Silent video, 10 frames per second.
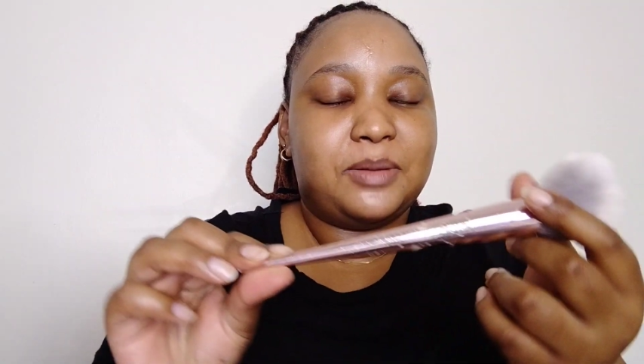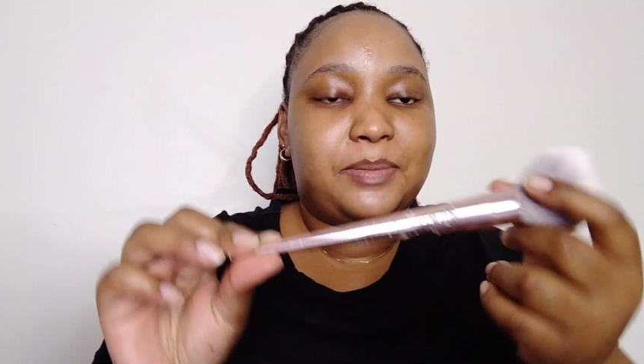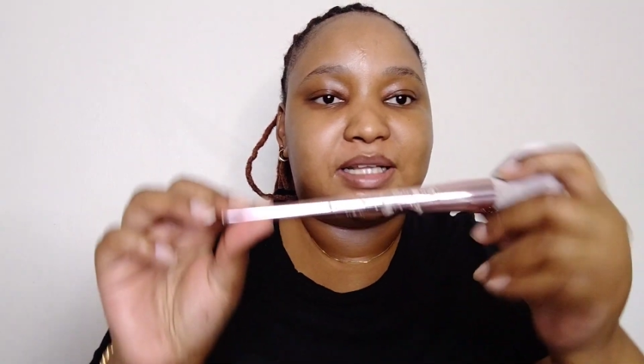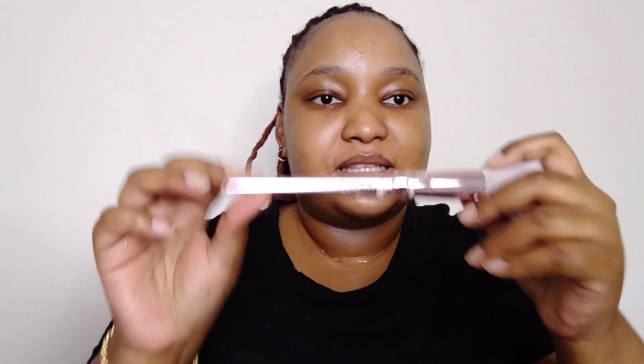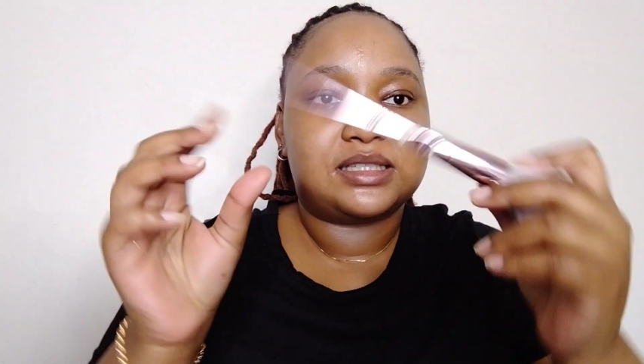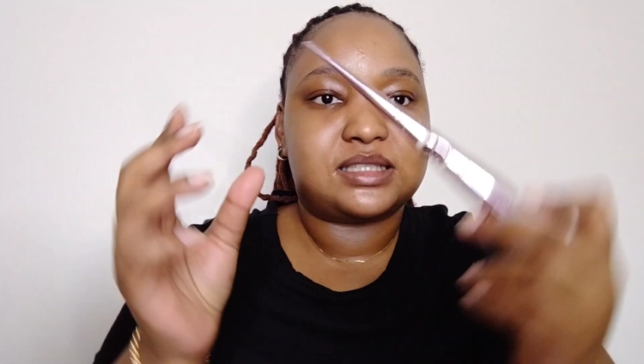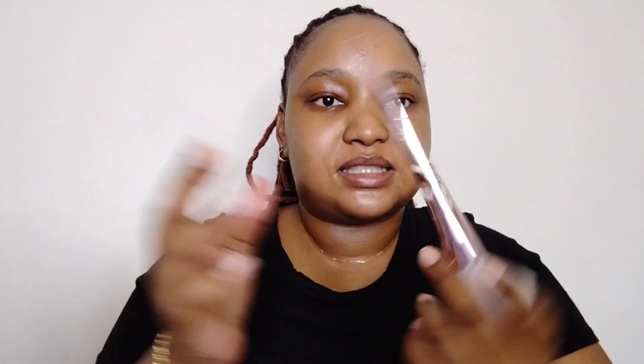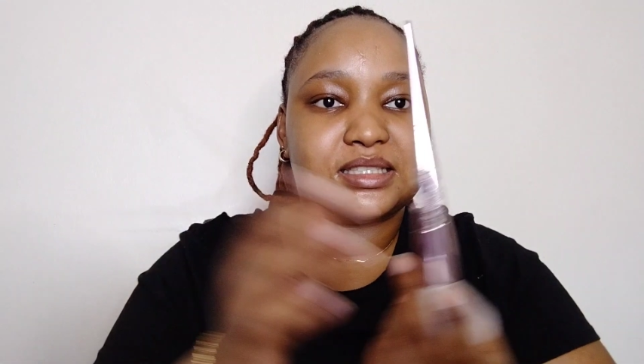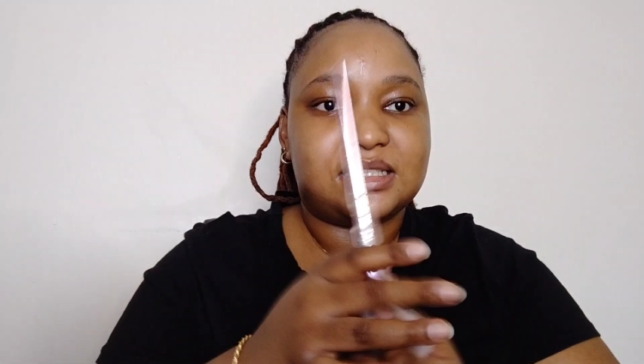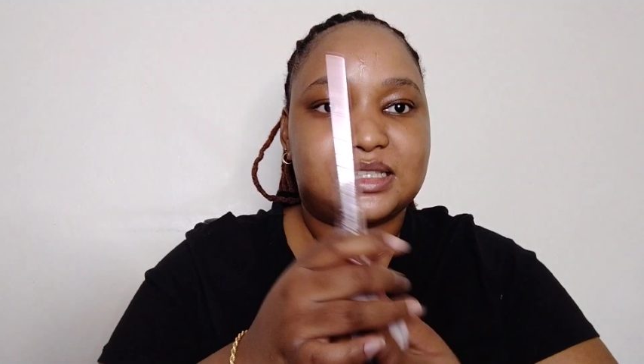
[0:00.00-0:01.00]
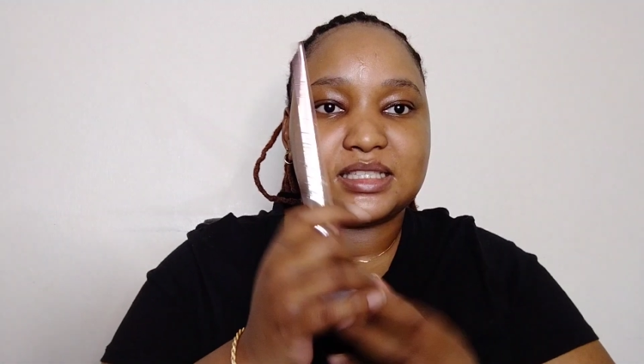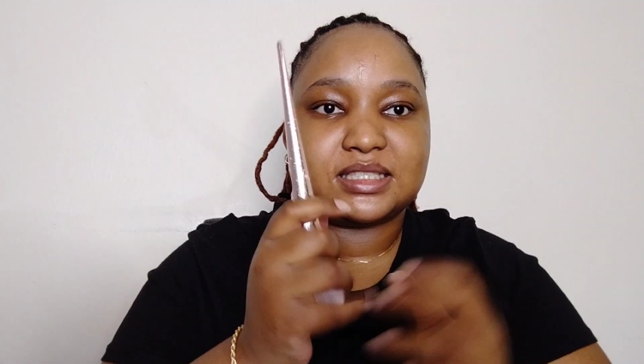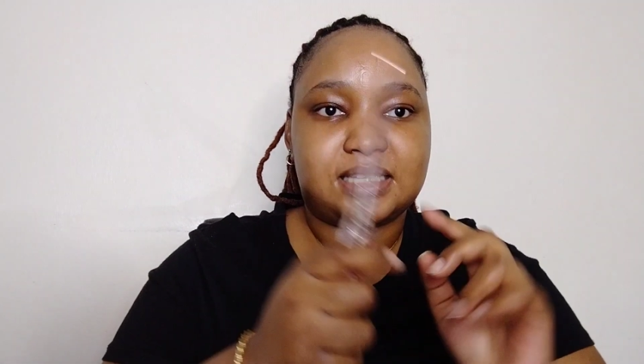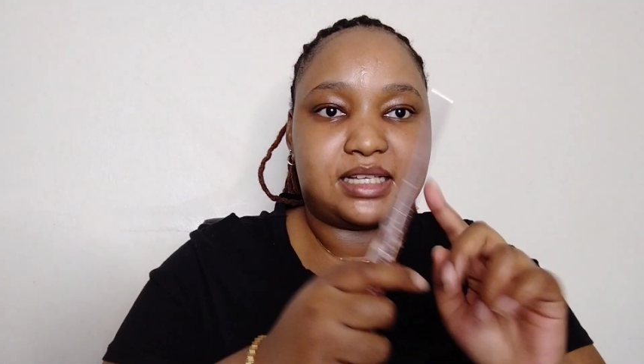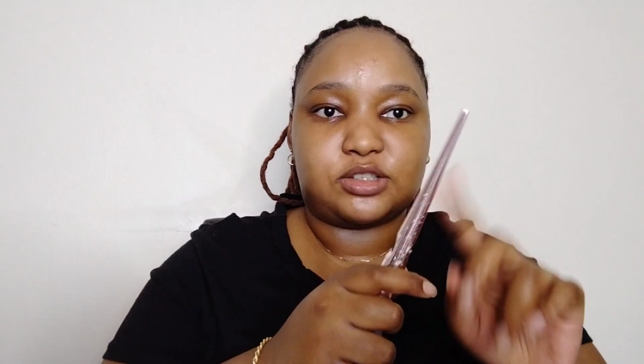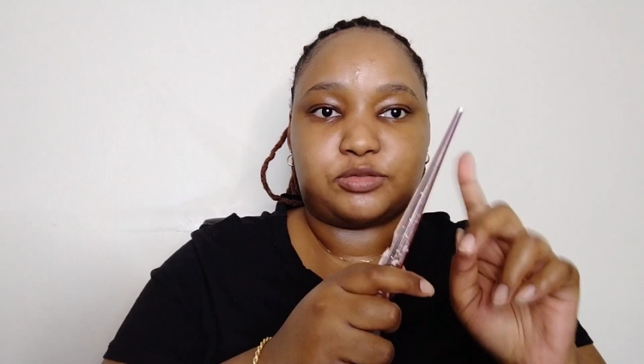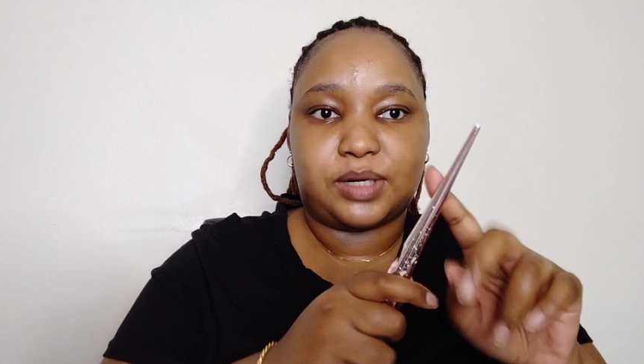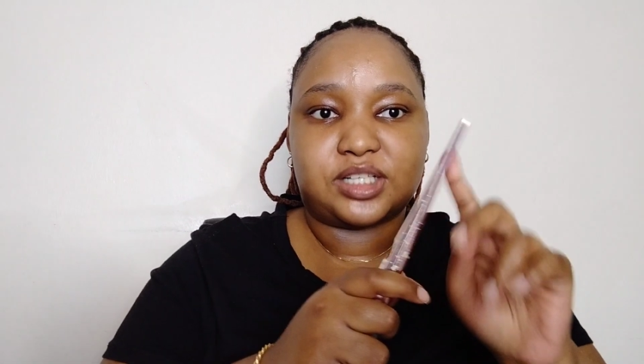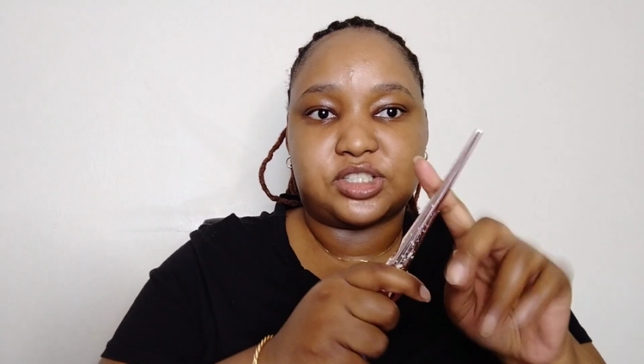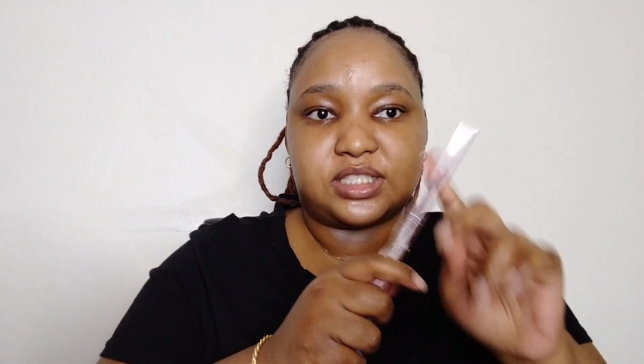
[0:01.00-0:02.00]
But this set of
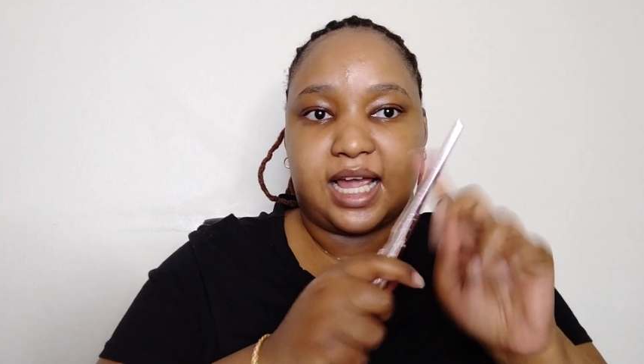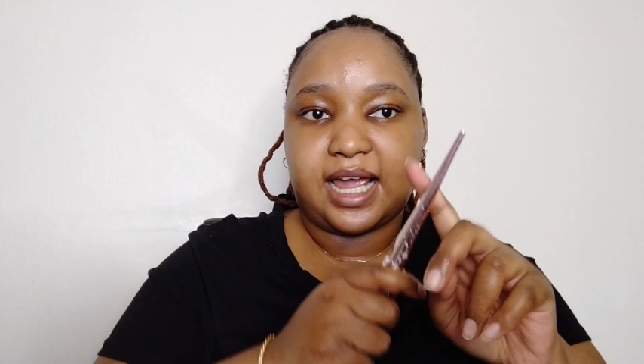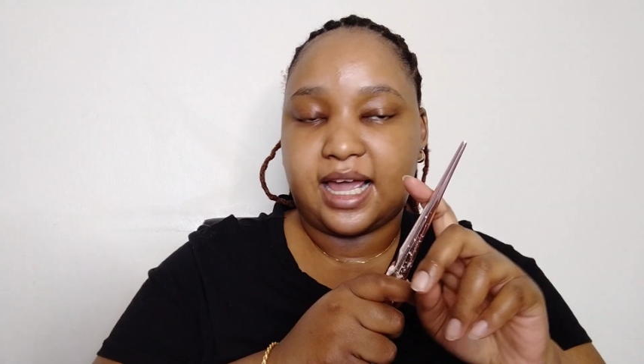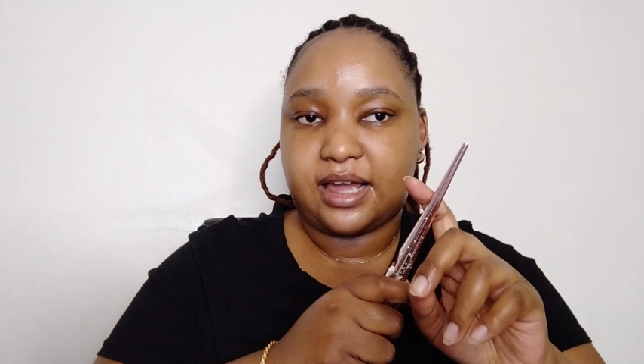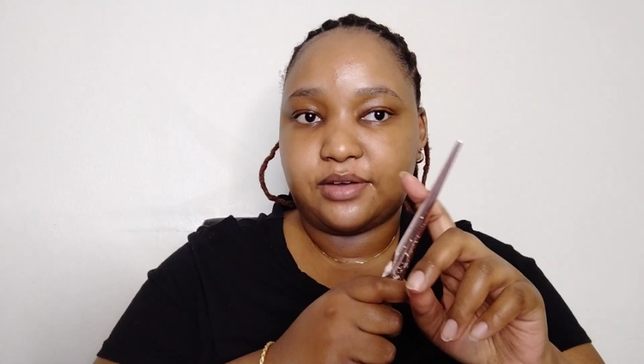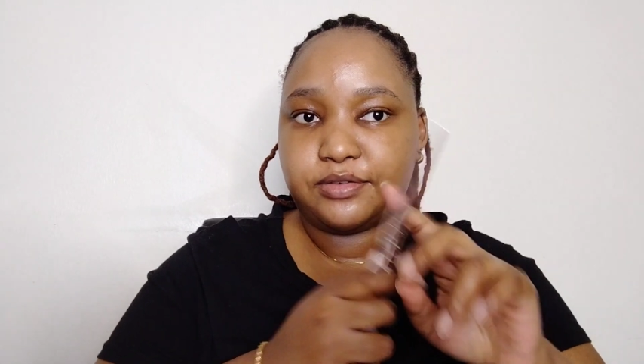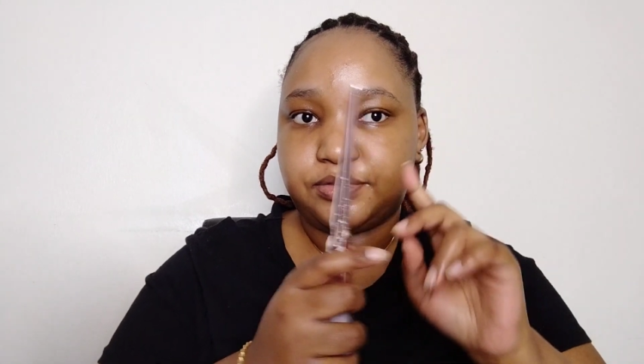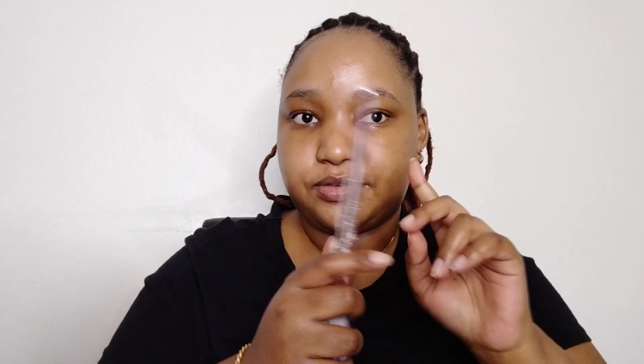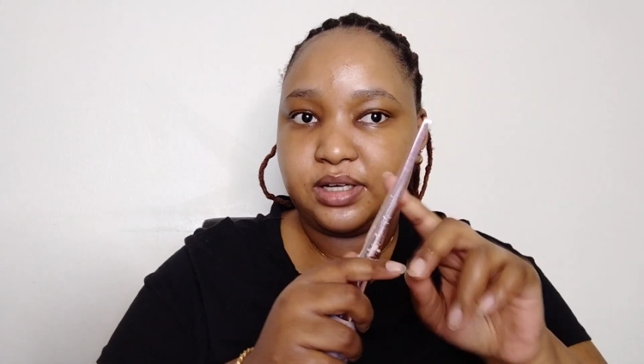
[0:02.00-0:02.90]
brushes I have,